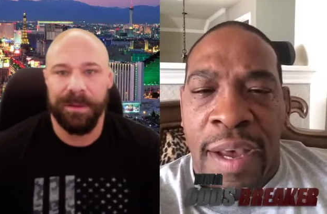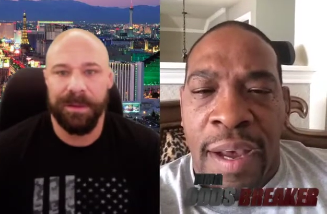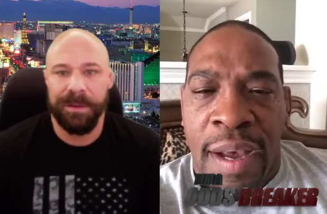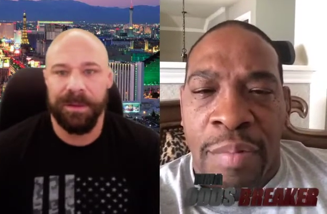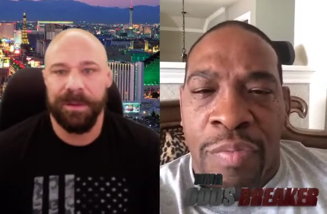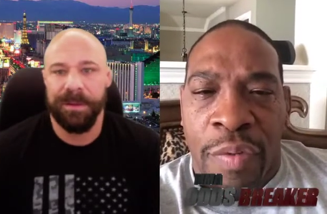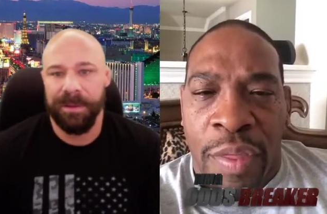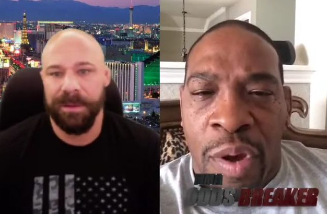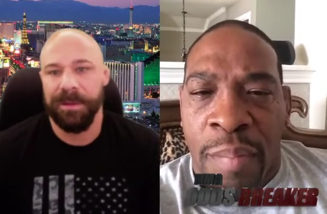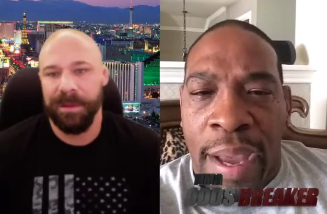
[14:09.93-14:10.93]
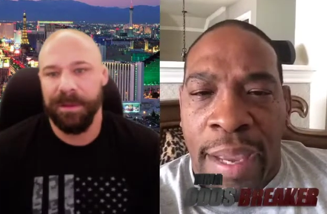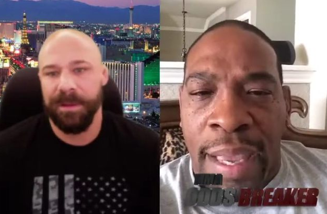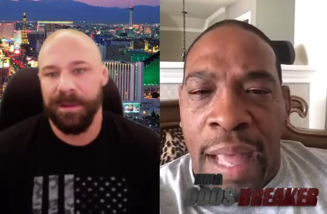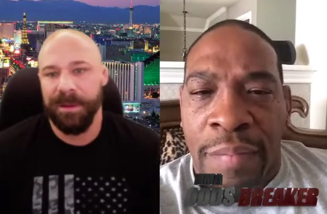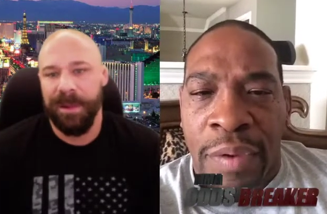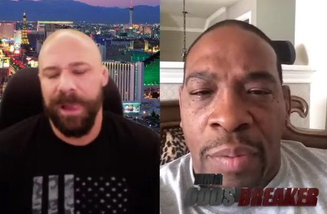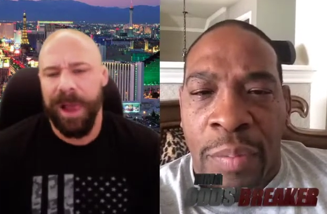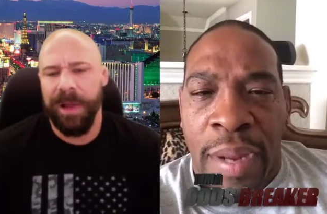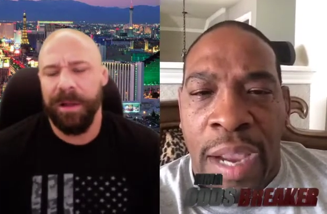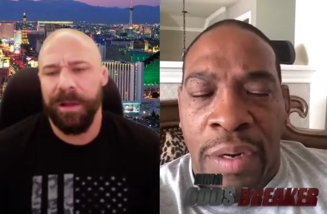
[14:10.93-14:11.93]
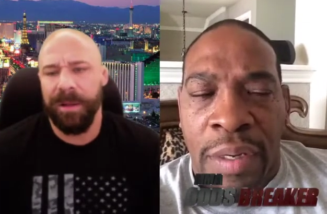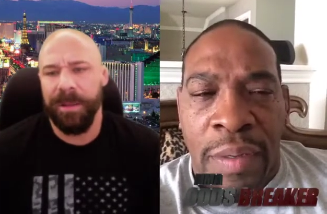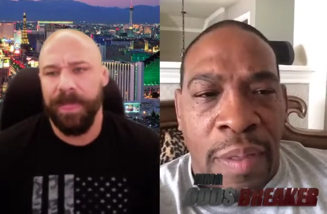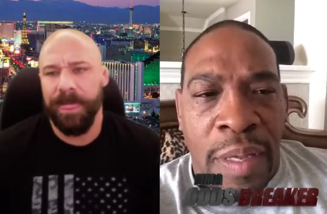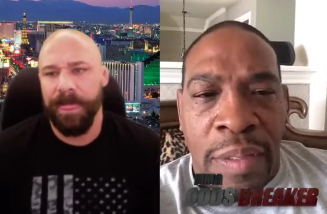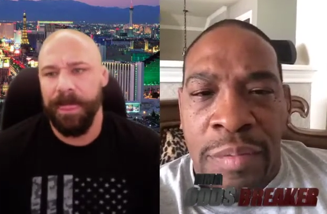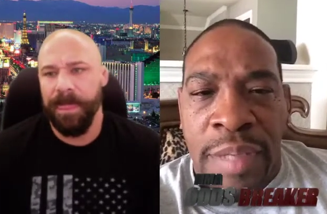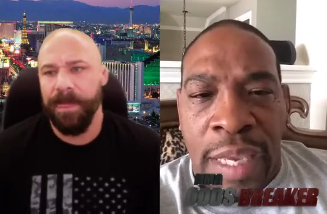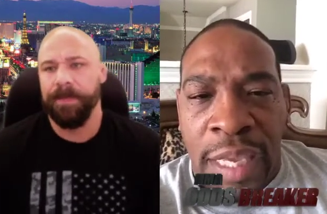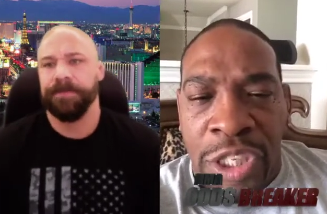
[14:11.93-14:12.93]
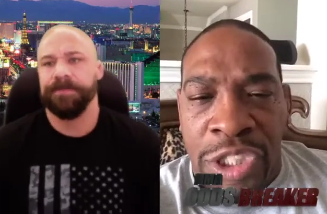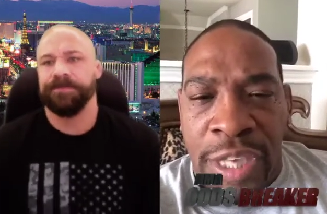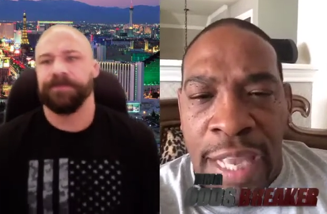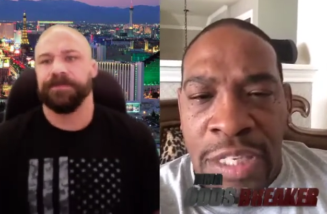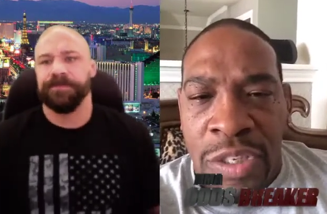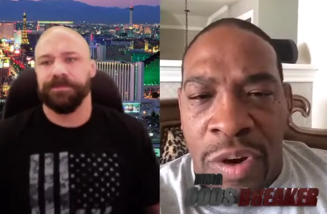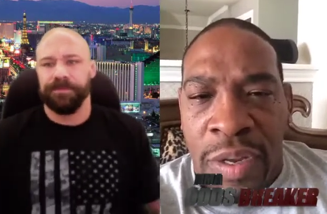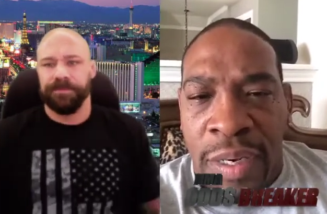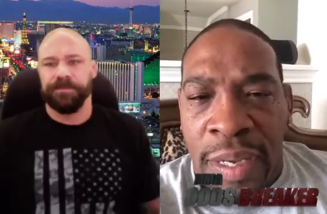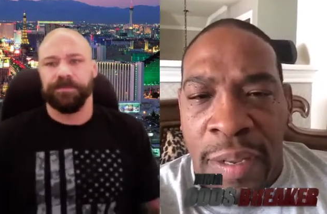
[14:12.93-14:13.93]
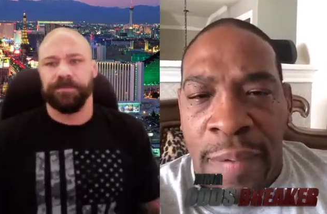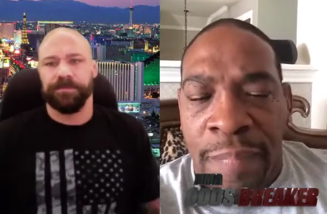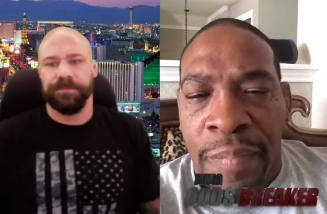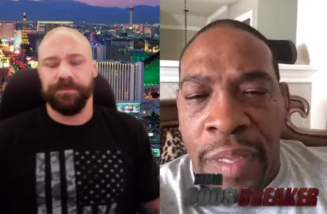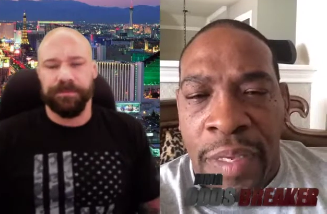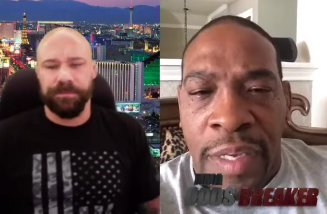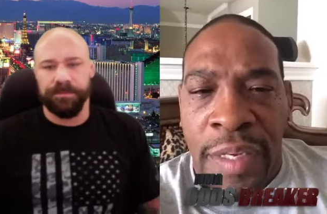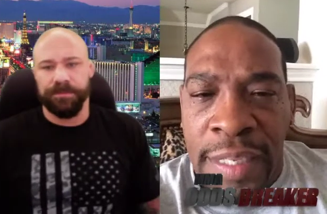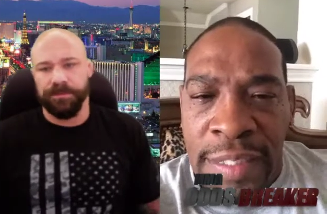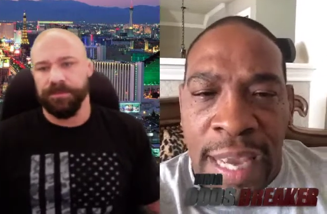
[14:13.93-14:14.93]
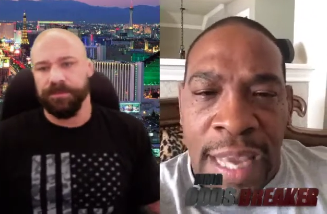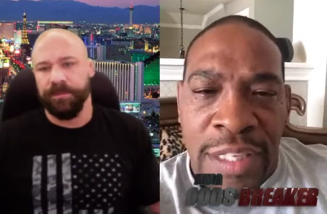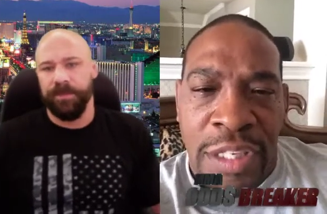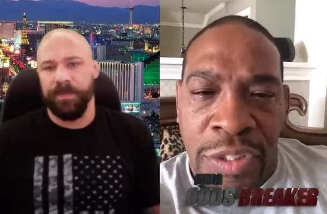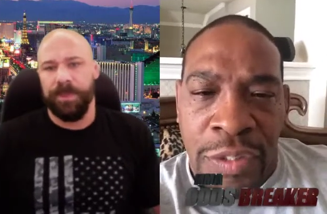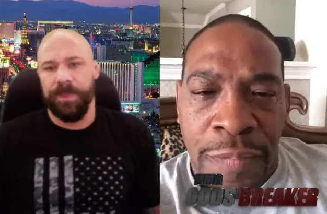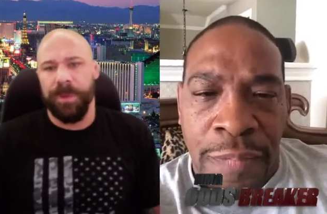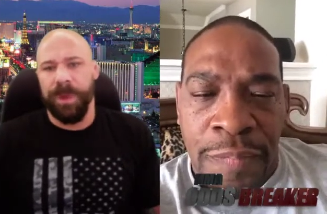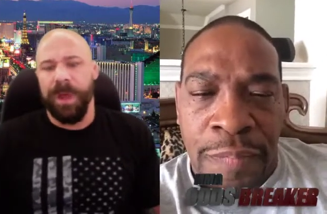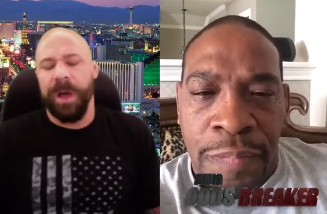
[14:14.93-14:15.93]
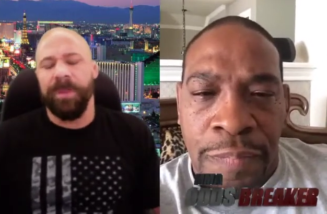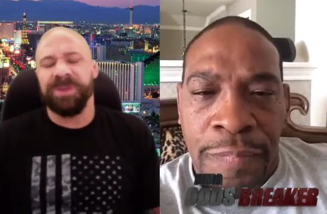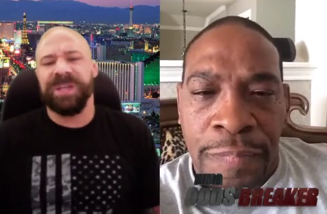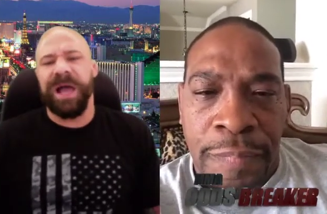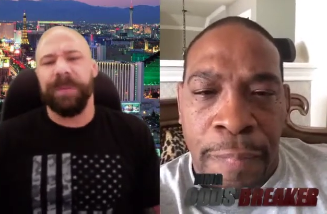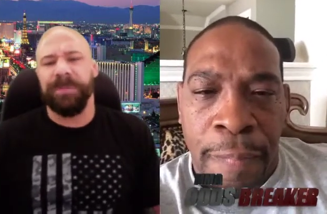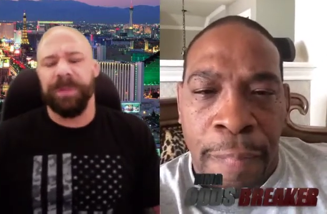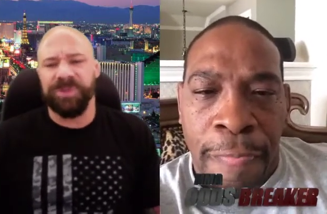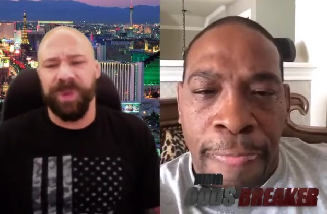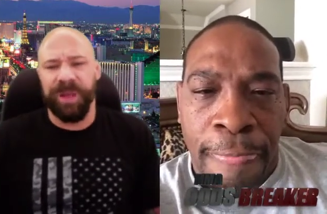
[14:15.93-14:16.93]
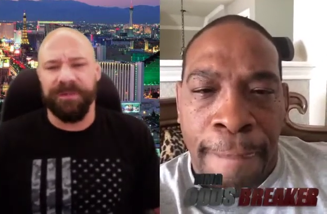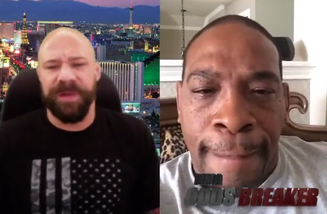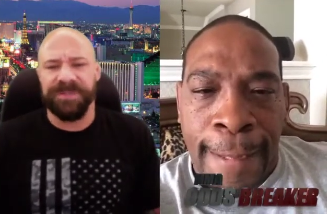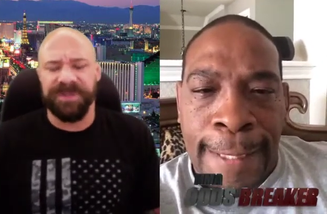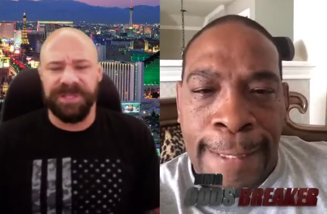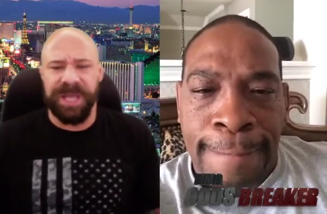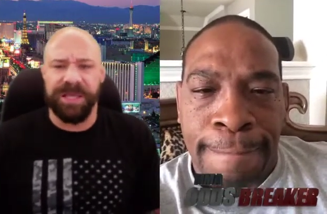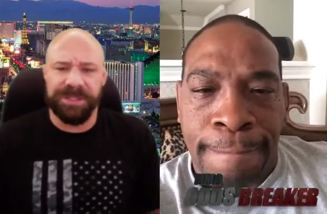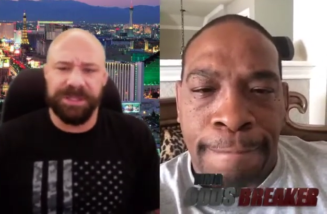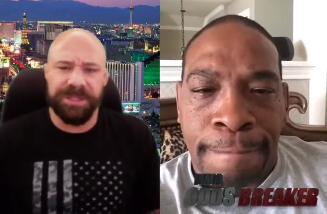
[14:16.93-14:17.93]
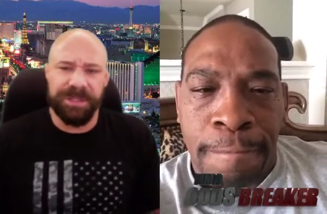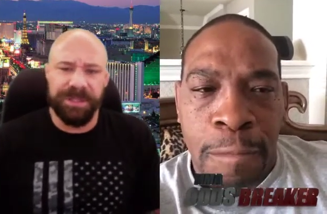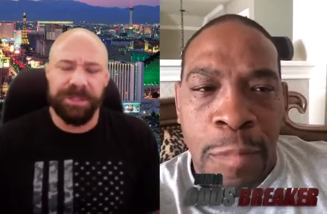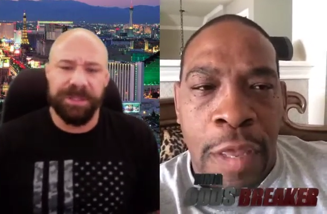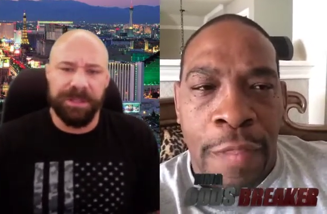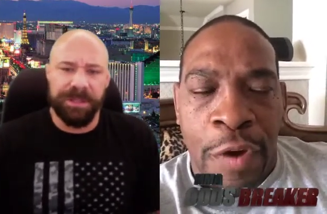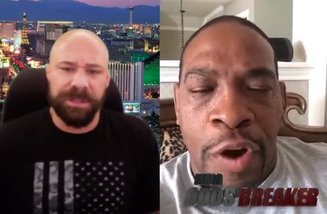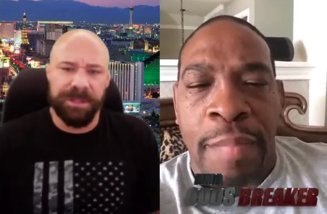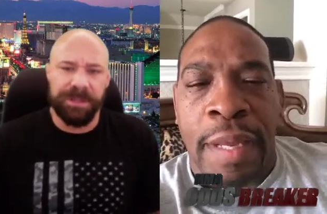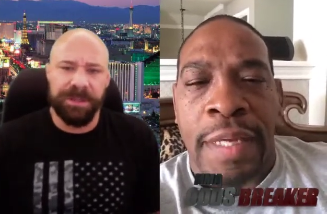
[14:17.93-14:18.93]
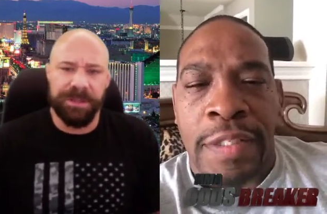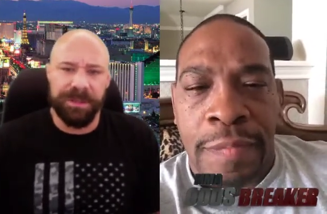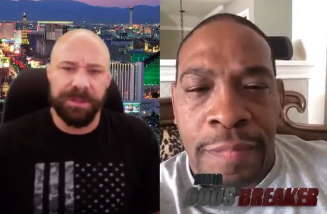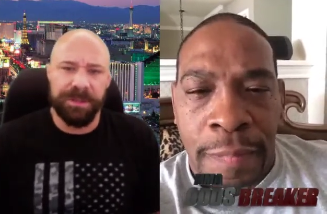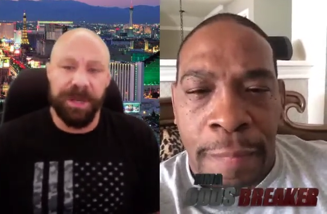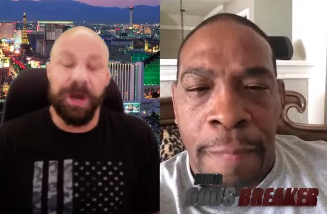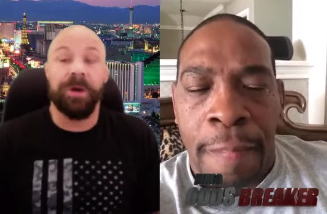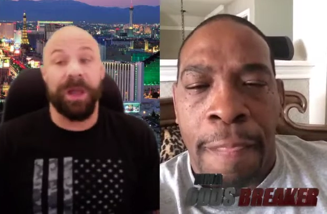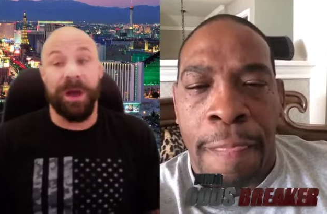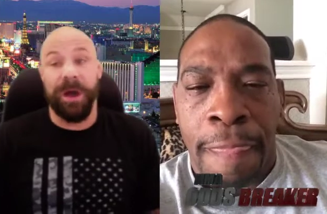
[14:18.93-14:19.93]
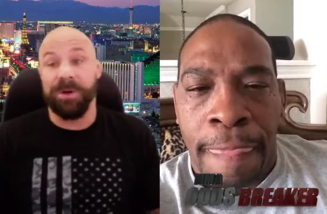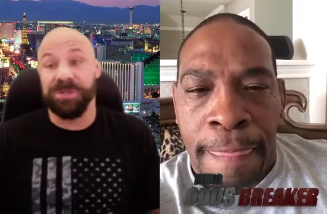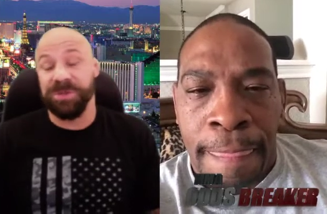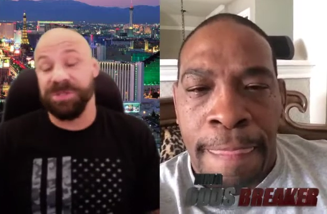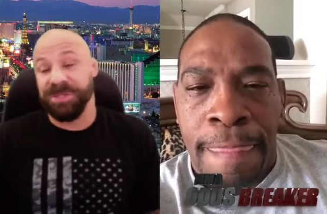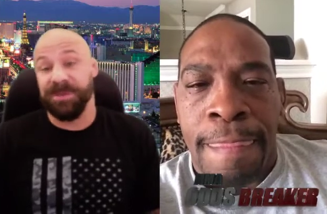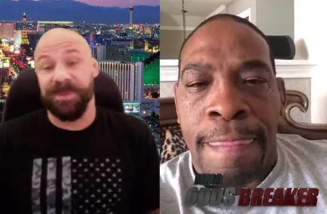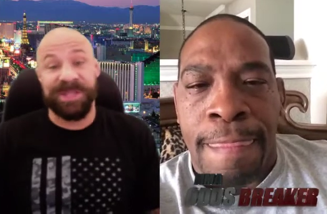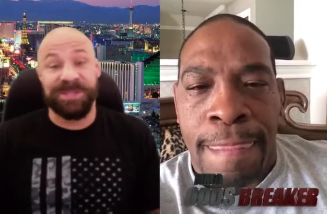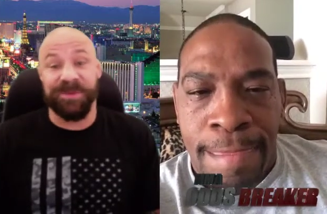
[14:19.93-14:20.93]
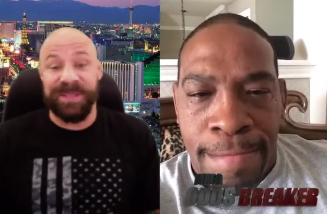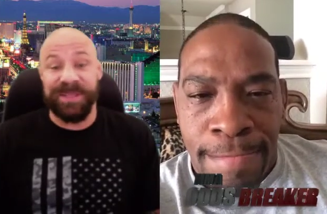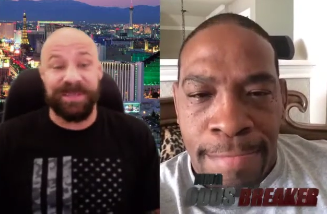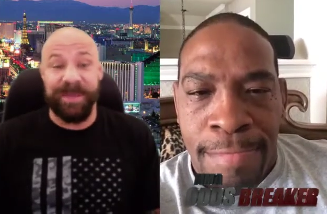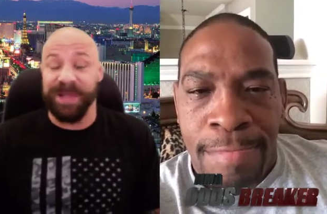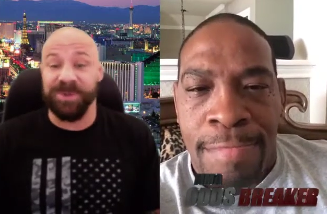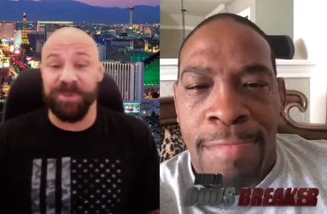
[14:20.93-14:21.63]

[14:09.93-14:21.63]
Speaker 1: uh, before they go back out. You know, we're not going to take any chances on um, getting these guys injured.
Speaker 2: How much time in between fights for these guys?
Speaker 1: Thirty minutes.
Speaker 2: Oh, okay. oh, so it's just it's a wrestling match with